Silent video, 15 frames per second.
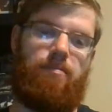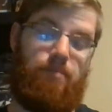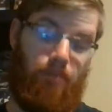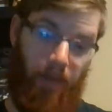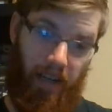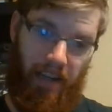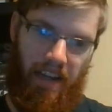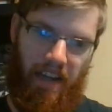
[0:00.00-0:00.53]

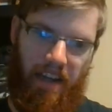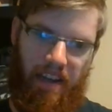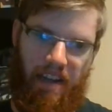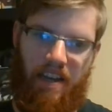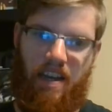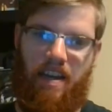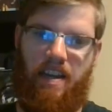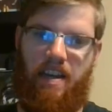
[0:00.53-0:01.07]

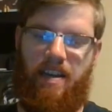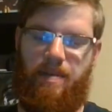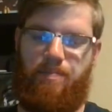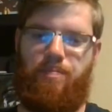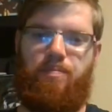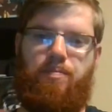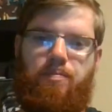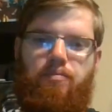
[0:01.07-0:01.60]
Monday, and I
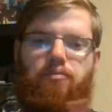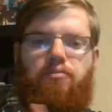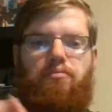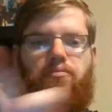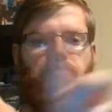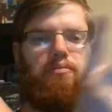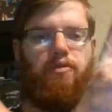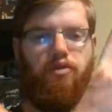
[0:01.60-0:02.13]

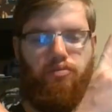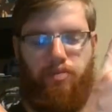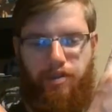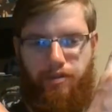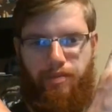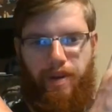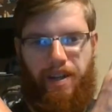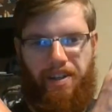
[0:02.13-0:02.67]

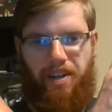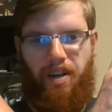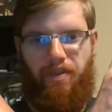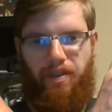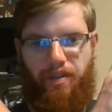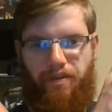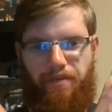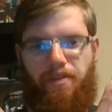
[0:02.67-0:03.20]
switched my
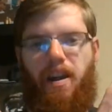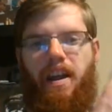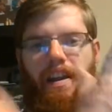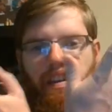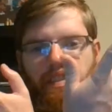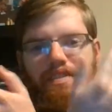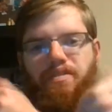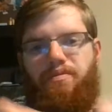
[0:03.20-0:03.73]
cover to
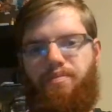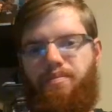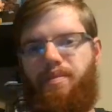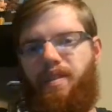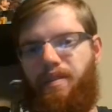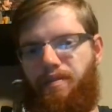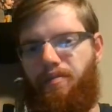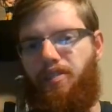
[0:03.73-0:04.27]
Friday, as you
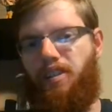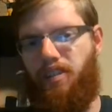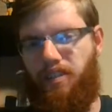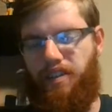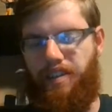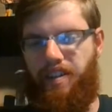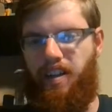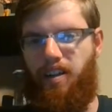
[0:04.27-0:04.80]
can
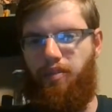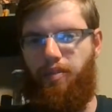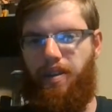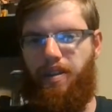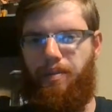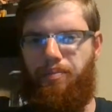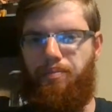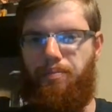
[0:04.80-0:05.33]
clearly tell by
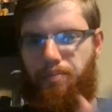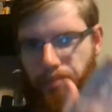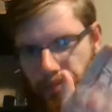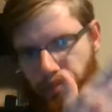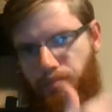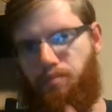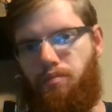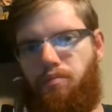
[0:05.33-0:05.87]
the
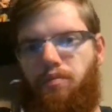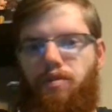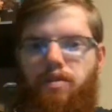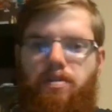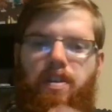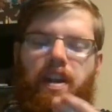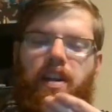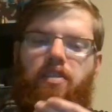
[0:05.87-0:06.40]

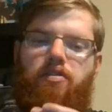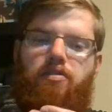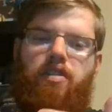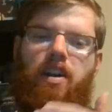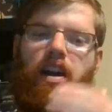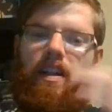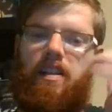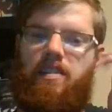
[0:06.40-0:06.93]
channel's
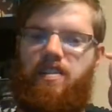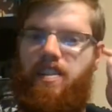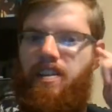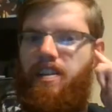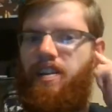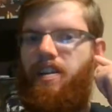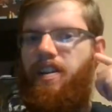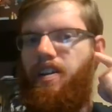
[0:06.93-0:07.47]
chronology.